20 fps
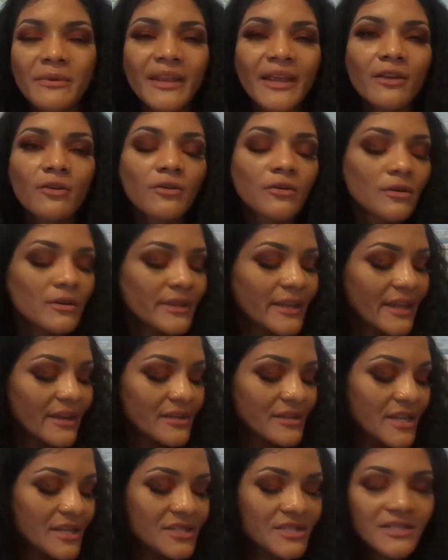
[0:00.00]
they don't their
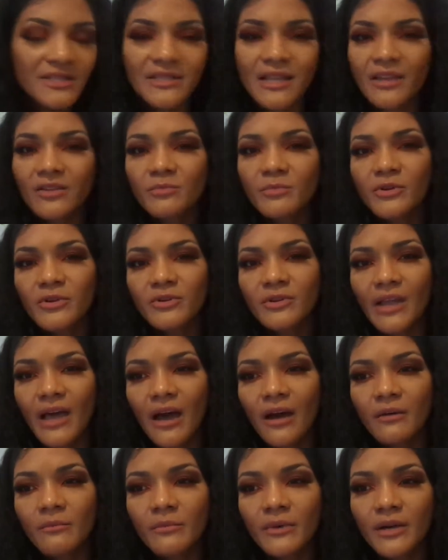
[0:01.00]
intention is not to put you
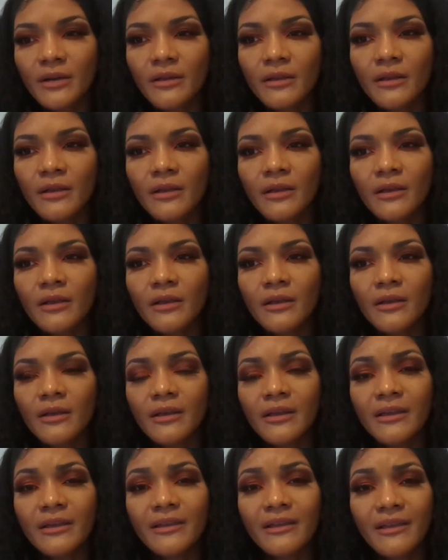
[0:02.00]
down but
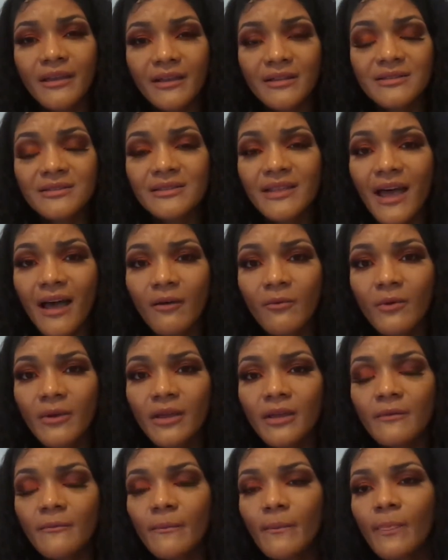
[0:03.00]
it gets that
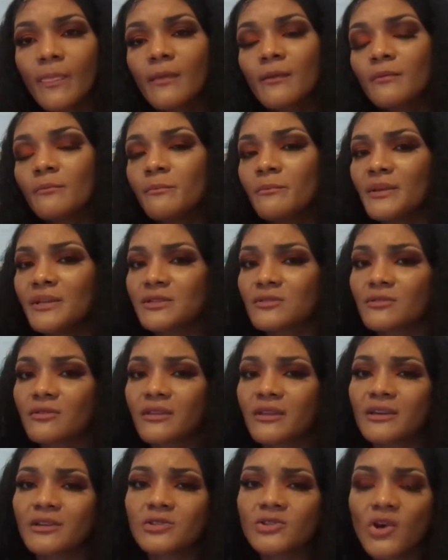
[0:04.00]
way based on
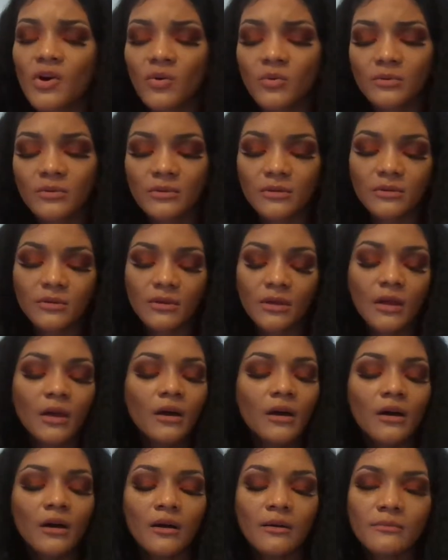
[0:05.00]
their tone.
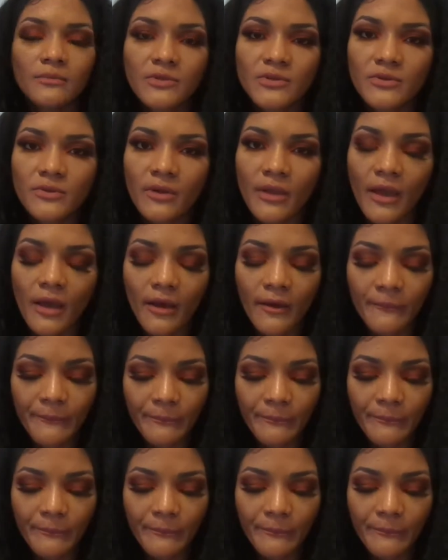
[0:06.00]
Um, so yeah,